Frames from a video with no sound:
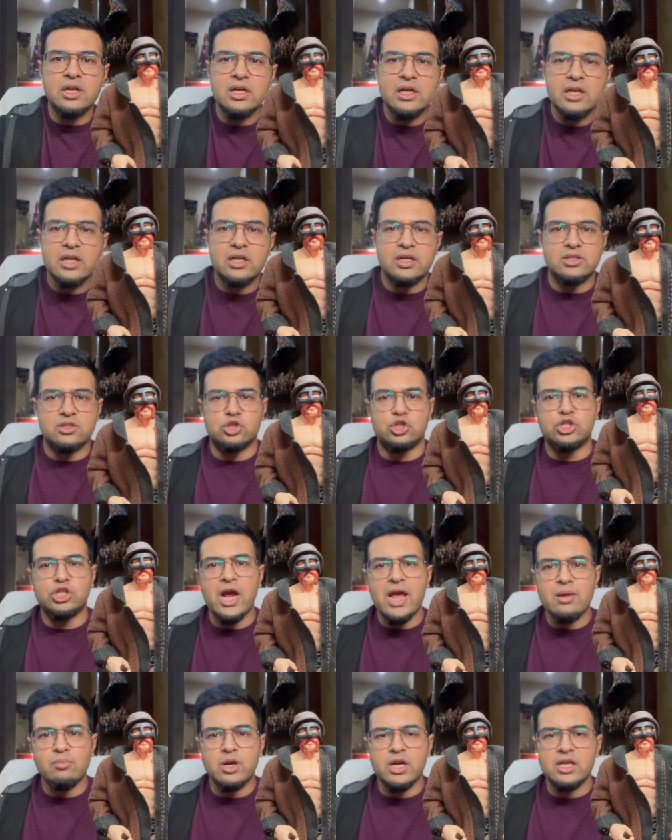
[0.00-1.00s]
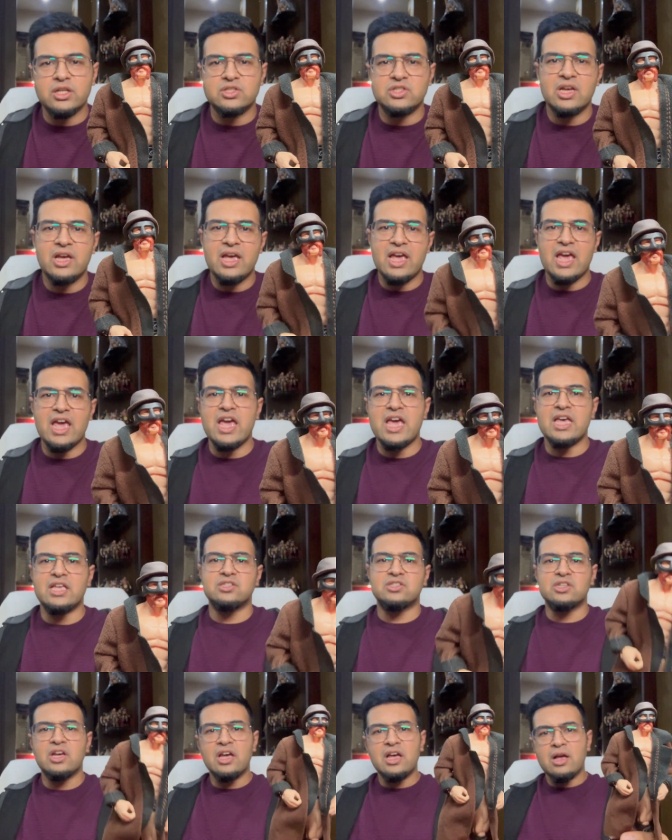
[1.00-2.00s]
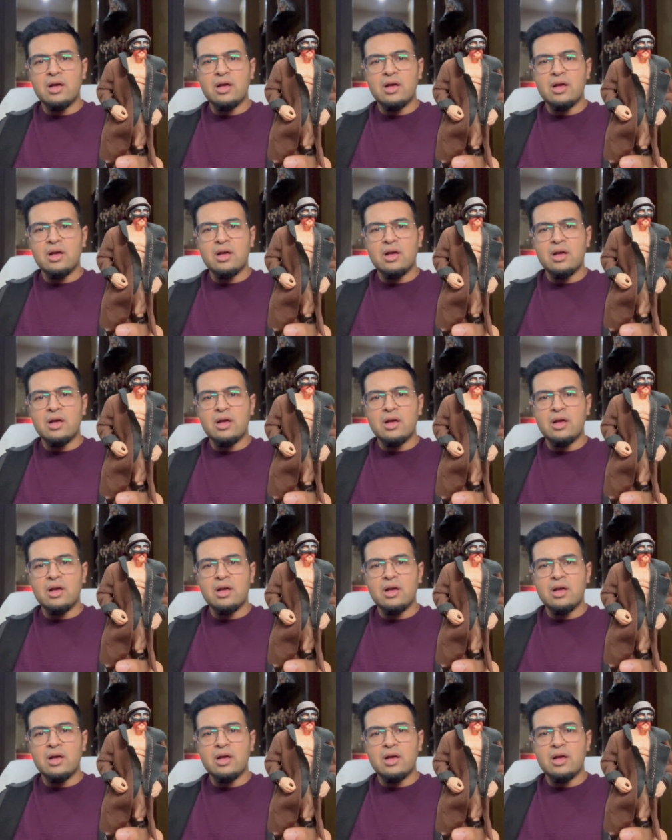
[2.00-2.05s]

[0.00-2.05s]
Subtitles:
because Sheamus is